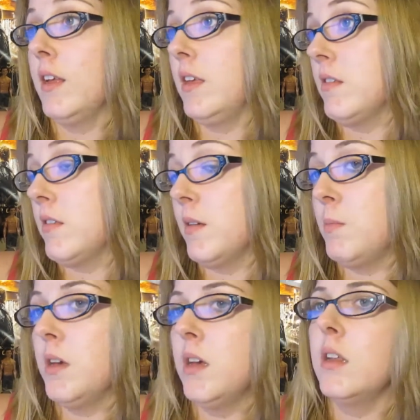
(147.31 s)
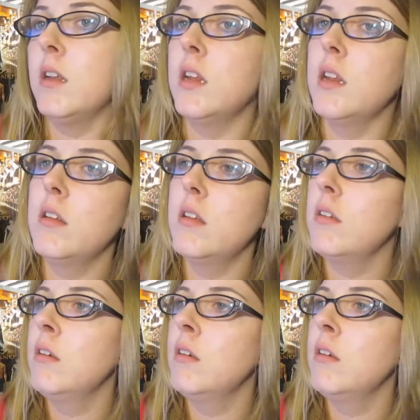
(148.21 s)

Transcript: I can sleep in and